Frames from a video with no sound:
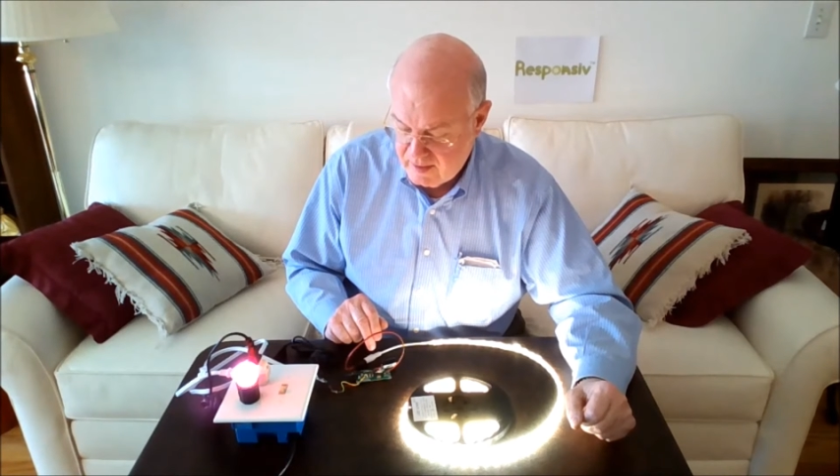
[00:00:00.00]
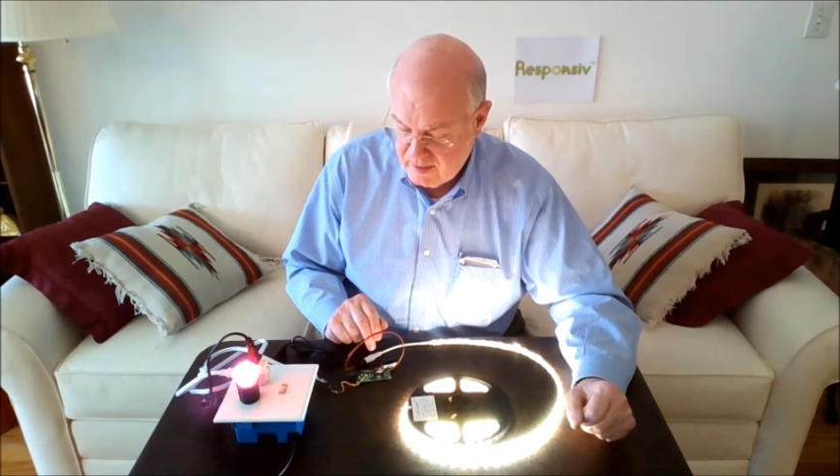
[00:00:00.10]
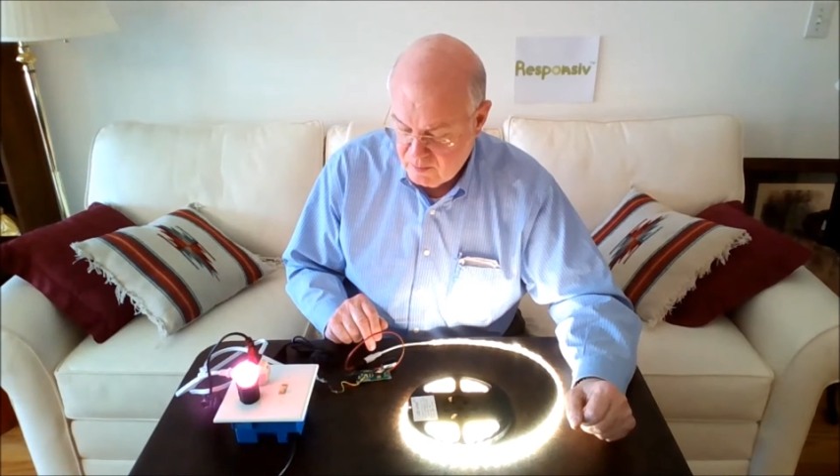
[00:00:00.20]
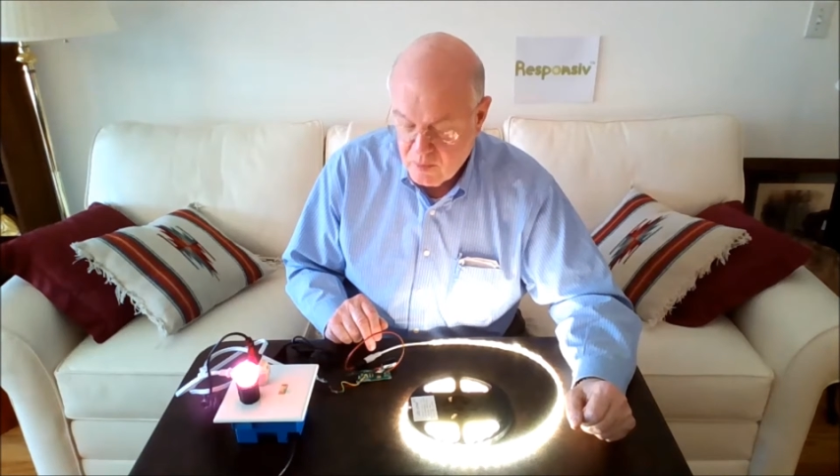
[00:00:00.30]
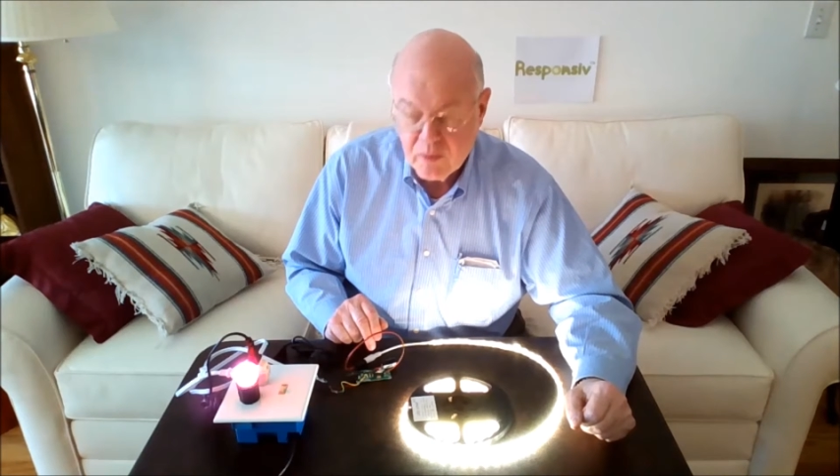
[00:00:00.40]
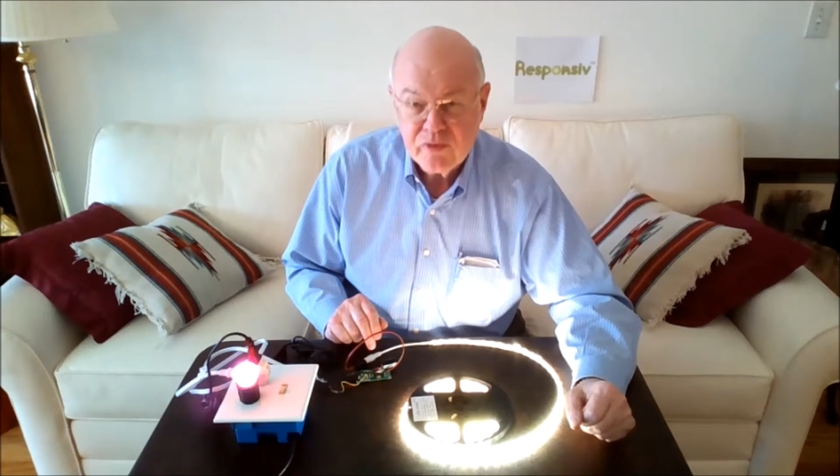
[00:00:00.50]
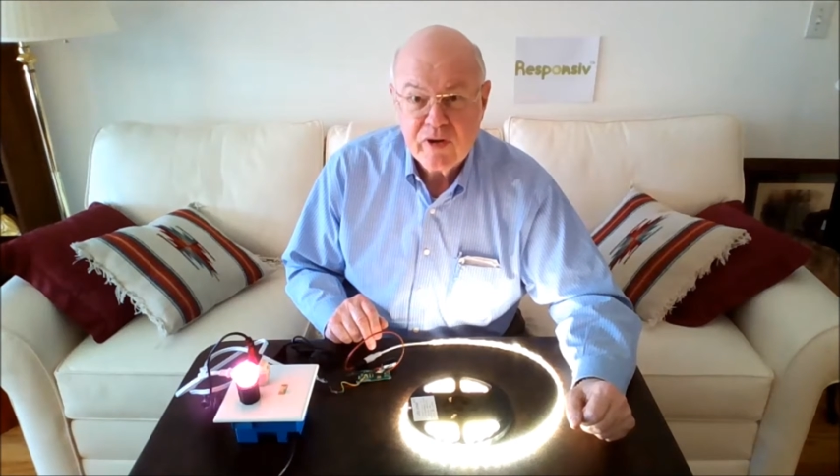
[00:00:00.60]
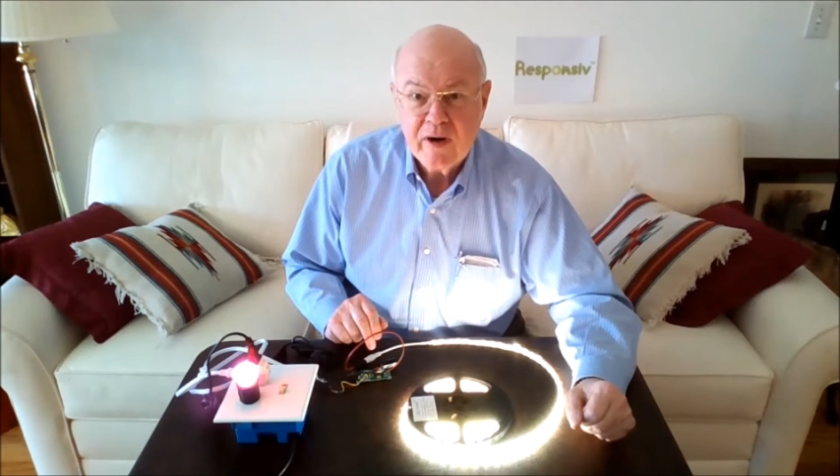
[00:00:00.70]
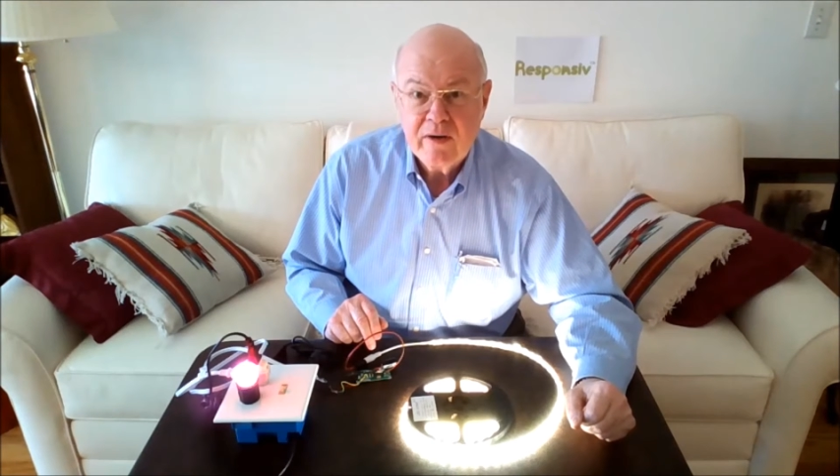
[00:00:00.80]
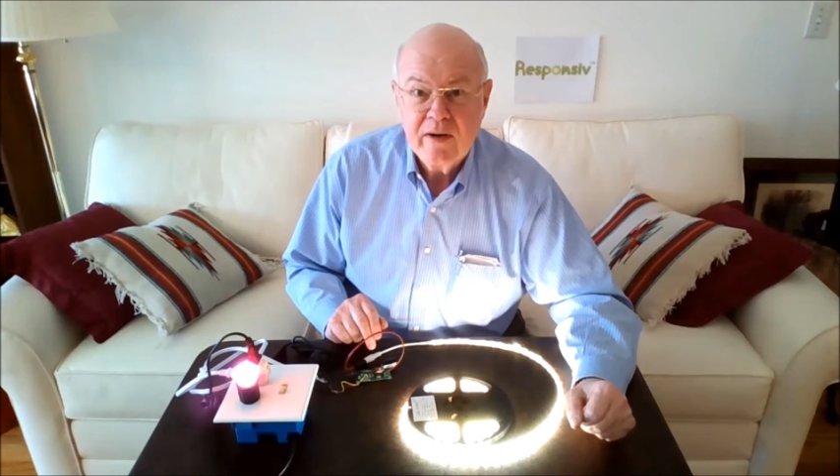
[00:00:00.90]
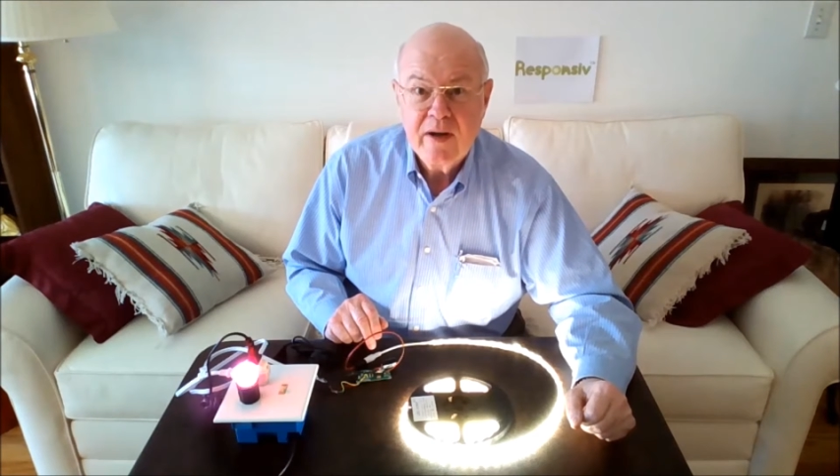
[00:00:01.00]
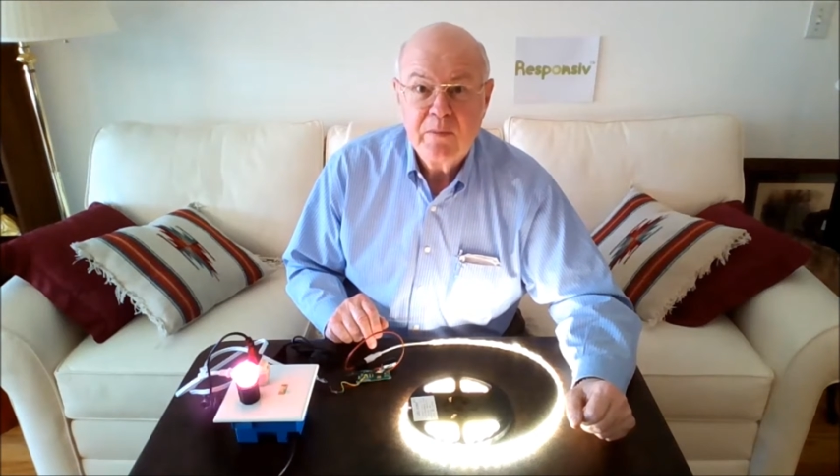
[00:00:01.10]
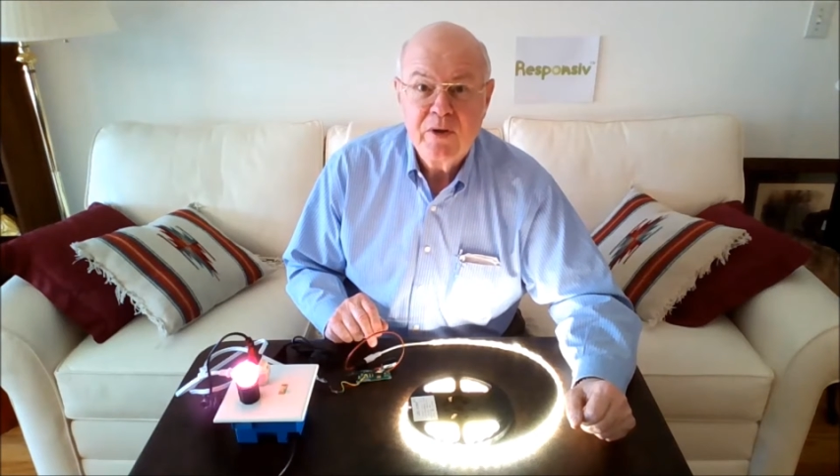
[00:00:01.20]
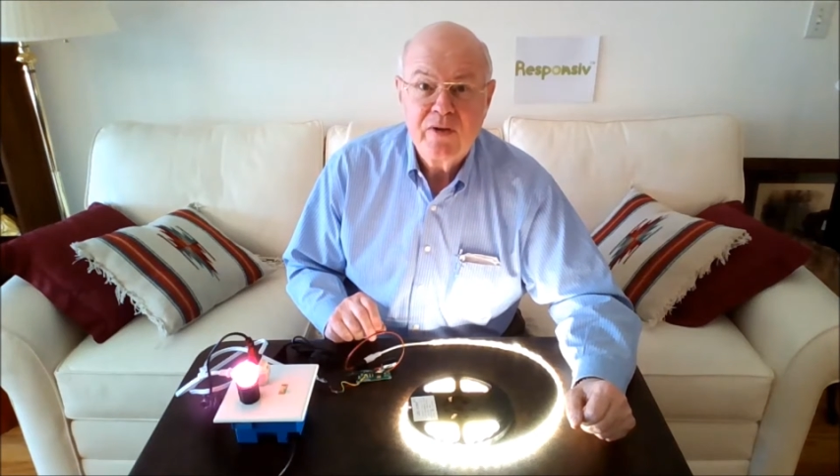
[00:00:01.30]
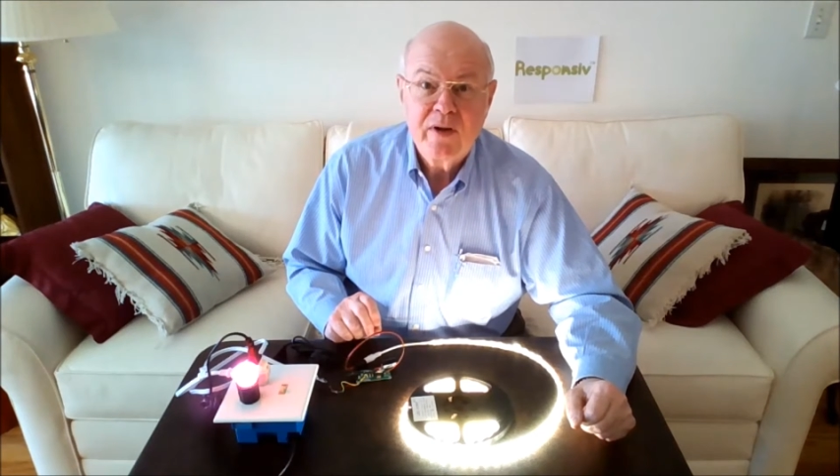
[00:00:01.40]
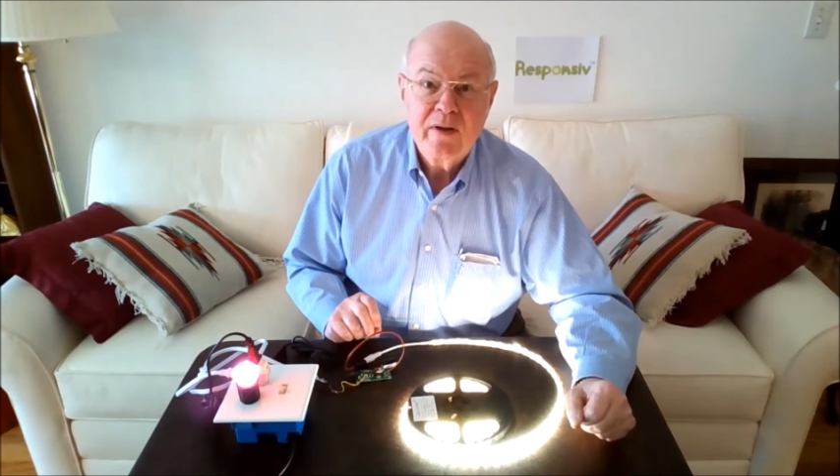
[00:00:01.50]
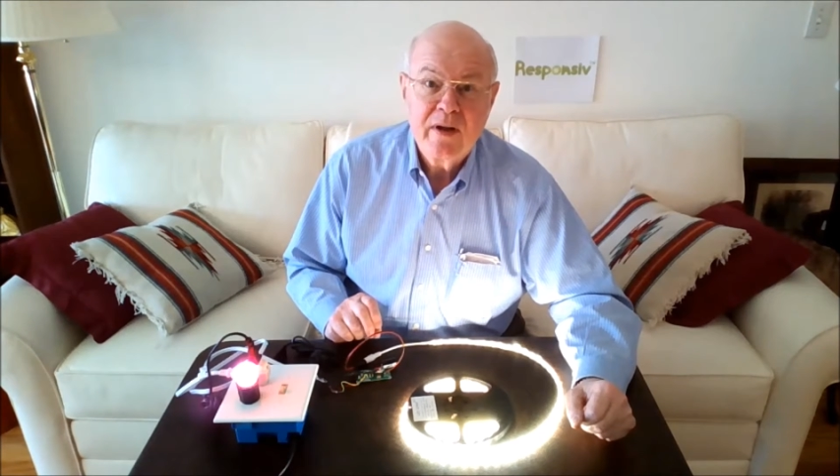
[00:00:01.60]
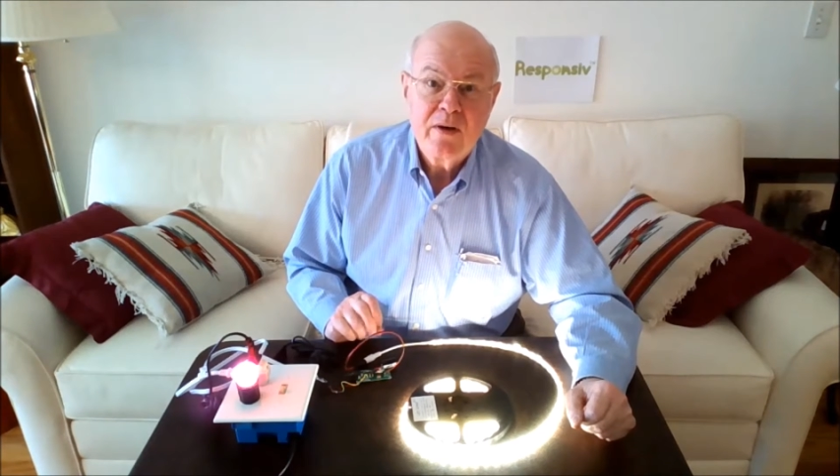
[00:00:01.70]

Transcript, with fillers: it won't start to dim until